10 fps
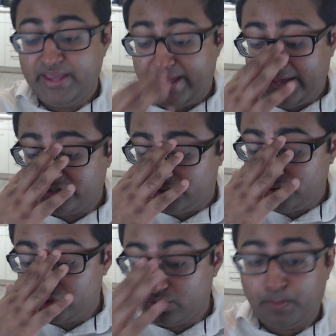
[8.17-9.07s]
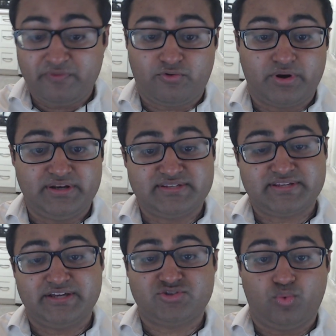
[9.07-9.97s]
As usual, before I
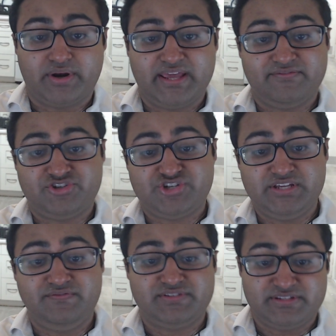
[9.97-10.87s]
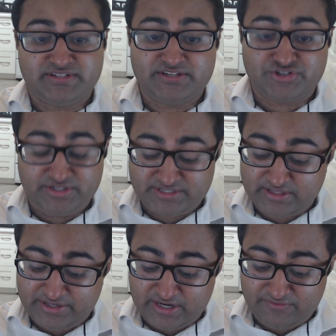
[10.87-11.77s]
discuss what I have achieved since yesterday's
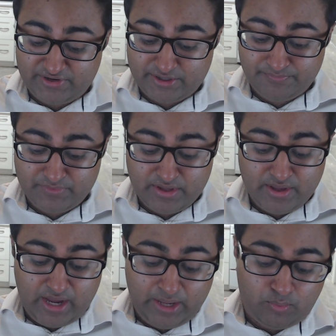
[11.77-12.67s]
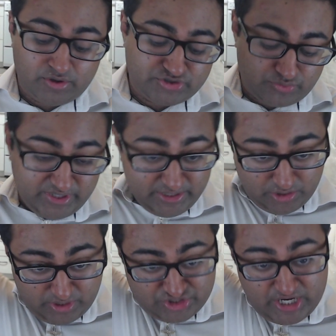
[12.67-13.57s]
Daily Diary video, I want to read you
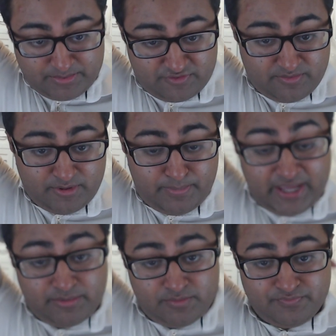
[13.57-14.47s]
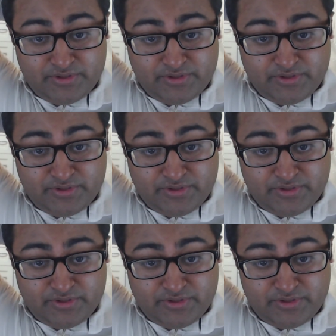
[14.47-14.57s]
a chapter from the Bible.